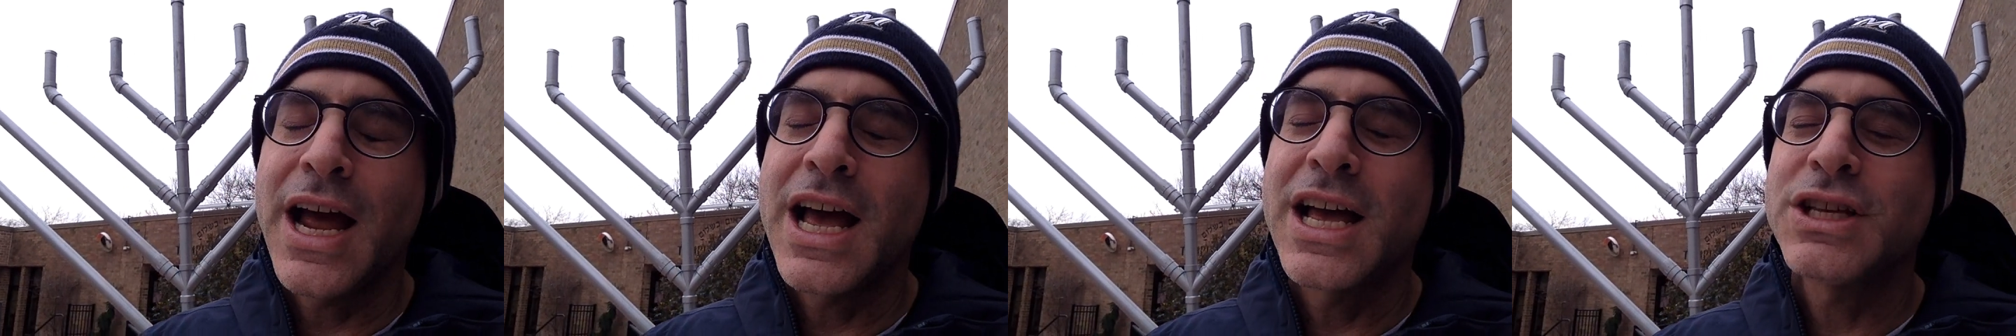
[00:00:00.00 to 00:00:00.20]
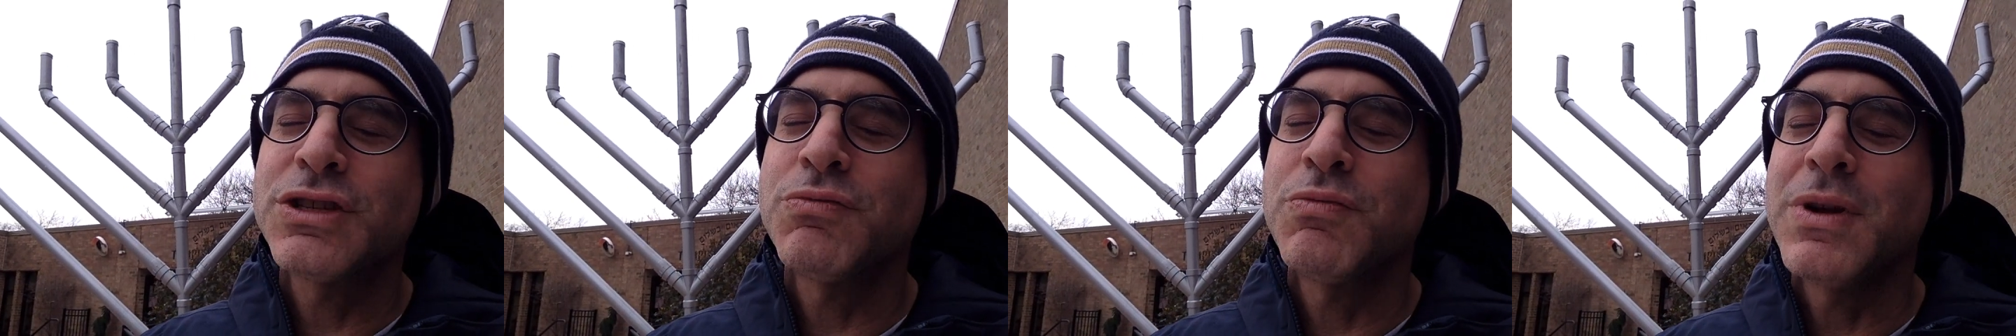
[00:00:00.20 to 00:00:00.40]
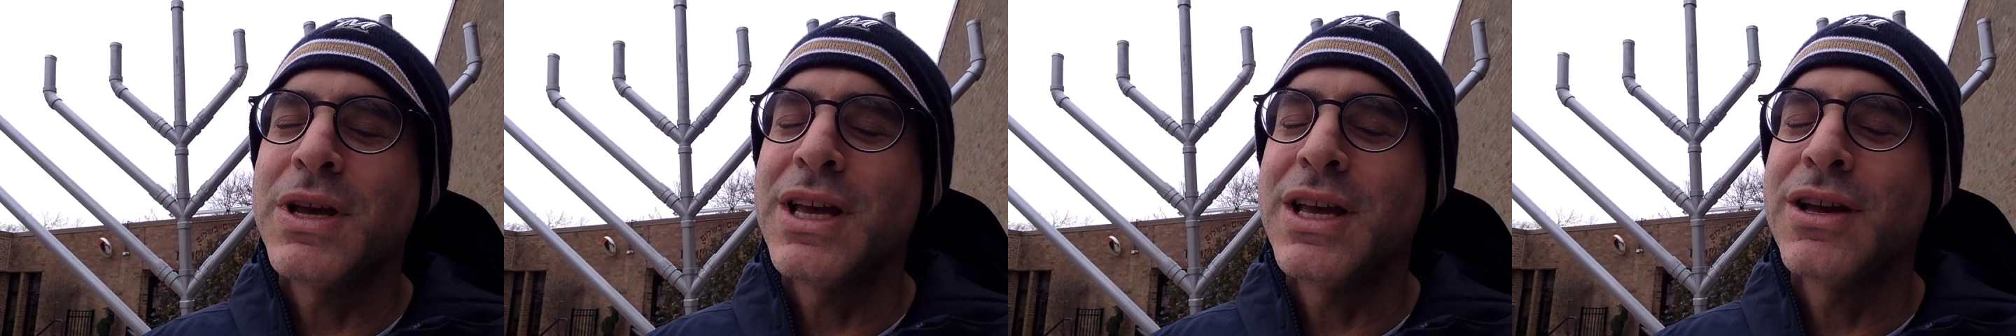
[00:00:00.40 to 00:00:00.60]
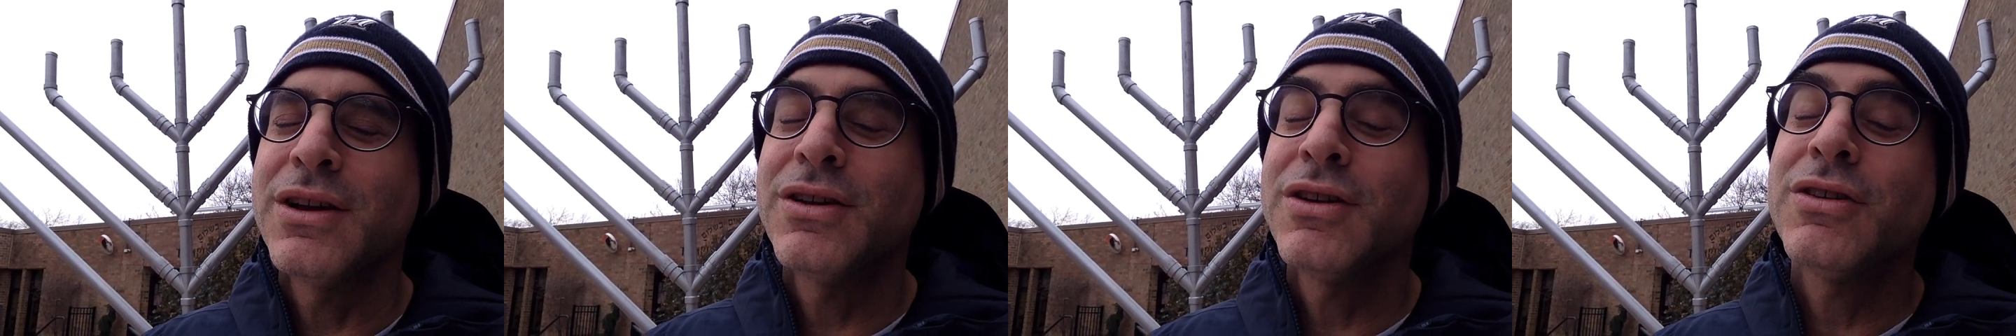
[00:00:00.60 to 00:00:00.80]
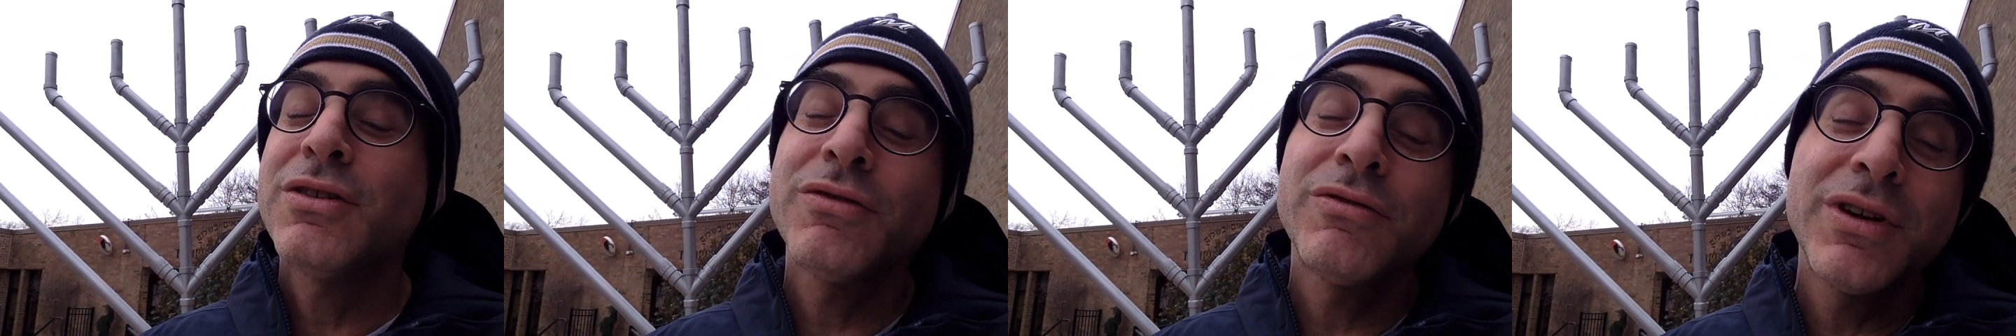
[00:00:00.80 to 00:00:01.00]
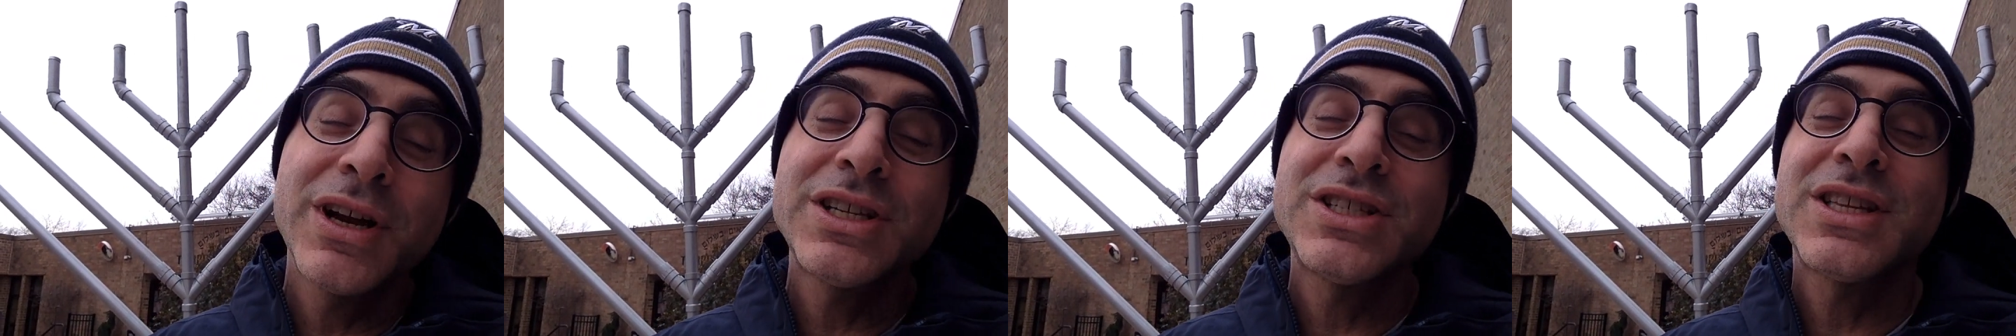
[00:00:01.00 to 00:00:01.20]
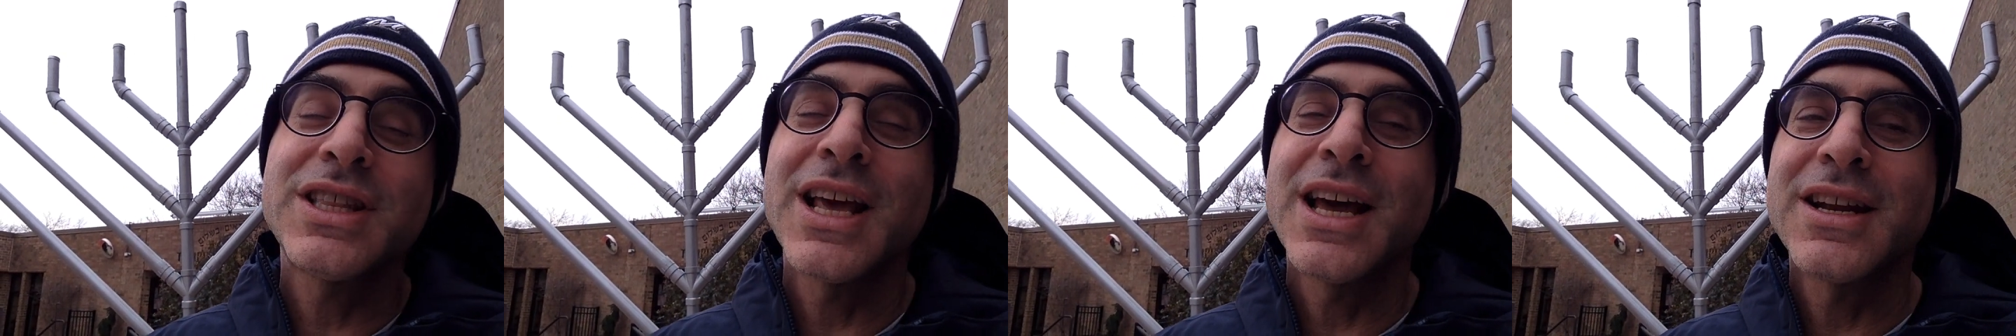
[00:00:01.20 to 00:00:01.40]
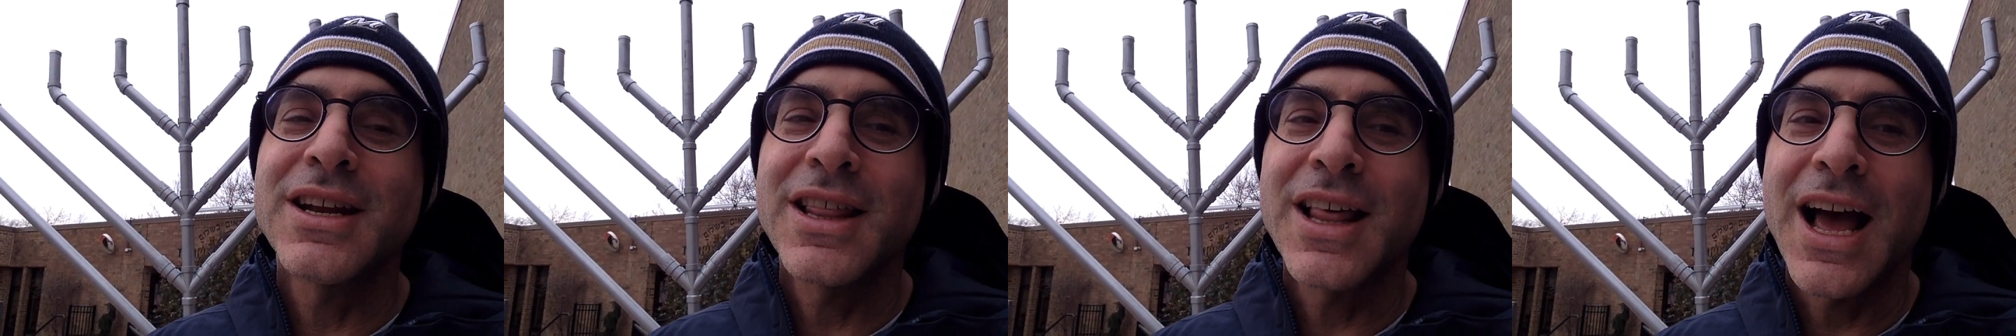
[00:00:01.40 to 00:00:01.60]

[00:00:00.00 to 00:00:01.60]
as we reach the end of